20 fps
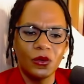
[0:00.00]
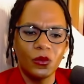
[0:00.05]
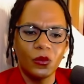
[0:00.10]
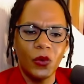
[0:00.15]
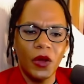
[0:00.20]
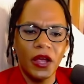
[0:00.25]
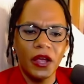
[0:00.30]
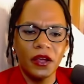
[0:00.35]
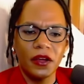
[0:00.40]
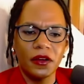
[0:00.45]

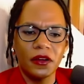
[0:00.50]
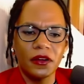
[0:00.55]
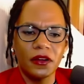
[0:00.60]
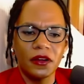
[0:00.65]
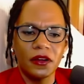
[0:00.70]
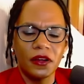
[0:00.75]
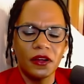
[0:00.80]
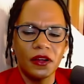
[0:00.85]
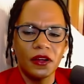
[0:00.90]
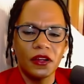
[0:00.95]
where
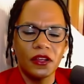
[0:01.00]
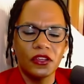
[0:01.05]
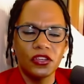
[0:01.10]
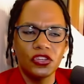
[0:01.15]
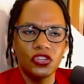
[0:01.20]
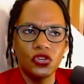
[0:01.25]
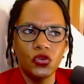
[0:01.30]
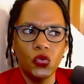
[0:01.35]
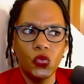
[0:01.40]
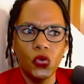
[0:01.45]

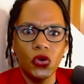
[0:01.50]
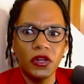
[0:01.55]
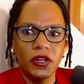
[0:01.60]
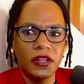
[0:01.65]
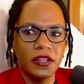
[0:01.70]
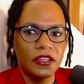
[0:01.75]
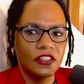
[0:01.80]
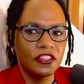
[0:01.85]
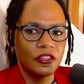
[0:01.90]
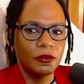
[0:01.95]
you wouldn't
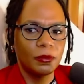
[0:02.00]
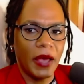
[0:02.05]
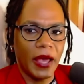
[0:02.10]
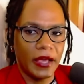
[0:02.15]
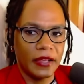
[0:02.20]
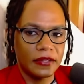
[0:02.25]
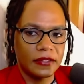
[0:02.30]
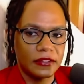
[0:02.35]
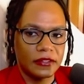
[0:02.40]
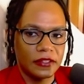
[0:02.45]

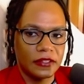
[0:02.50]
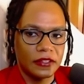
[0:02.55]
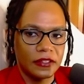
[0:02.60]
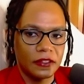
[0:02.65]
expect.